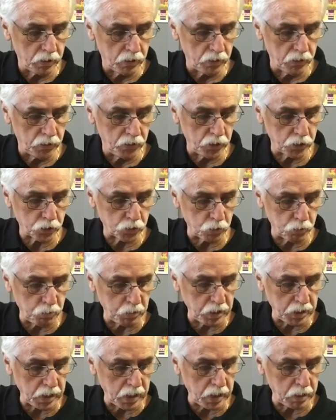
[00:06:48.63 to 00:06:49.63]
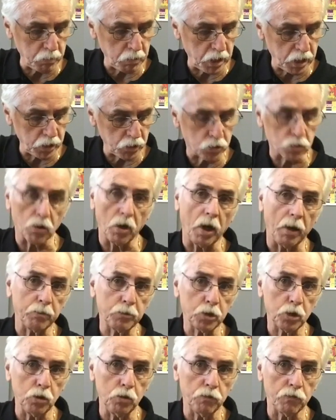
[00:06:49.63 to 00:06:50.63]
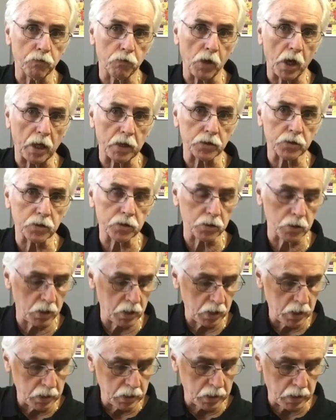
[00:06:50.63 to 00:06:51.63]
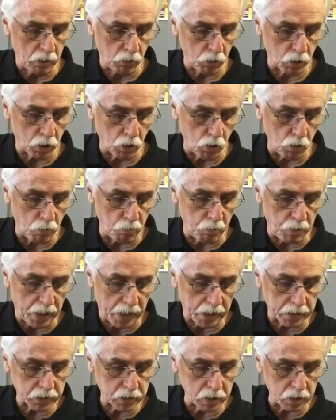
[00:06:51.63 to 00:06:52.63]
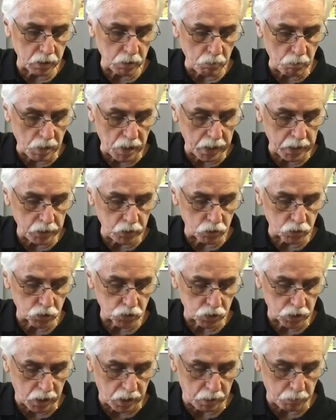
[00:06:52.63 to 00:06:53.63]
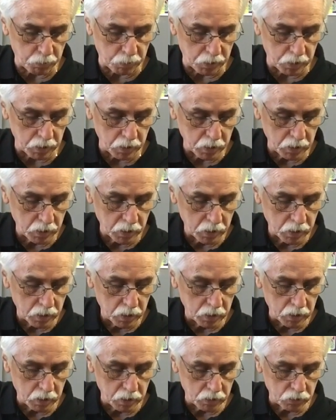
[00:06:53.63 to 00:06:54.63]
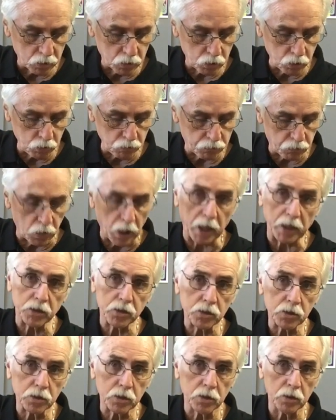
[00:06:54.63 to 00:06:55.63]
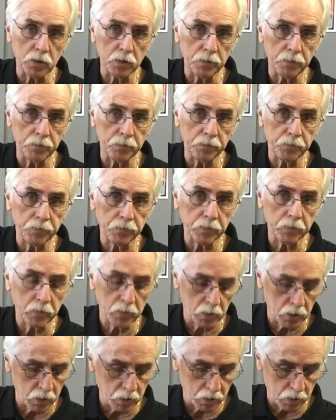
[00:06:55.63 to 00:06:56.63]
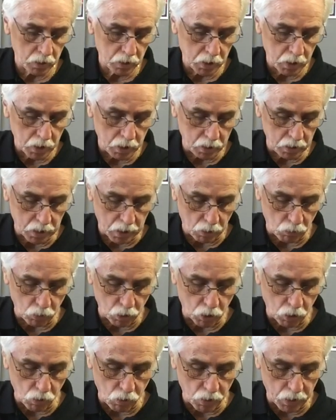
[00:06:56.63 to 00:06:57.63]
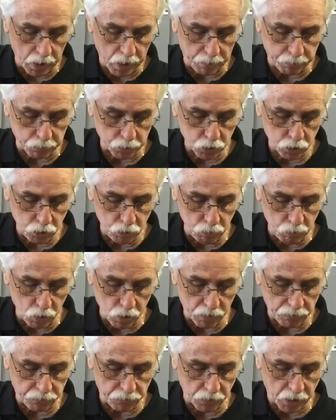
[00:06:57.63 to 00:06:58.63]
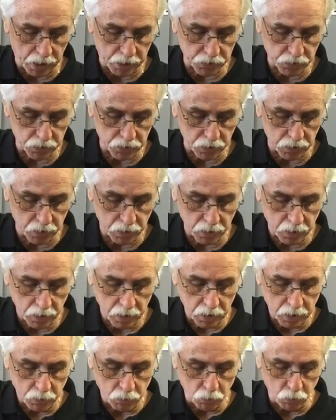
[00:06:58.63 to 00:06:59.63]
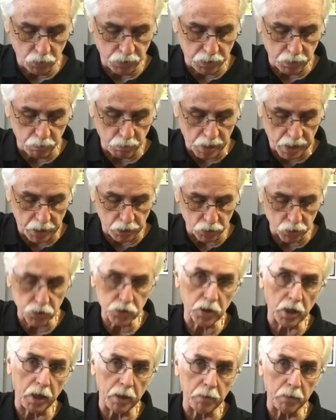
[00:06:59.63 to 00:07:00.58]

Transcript: This would be A major, up 2 frets. Now we're going back to the minor shape, 2 frets. Now we're going up 2 more frets with the minor shape,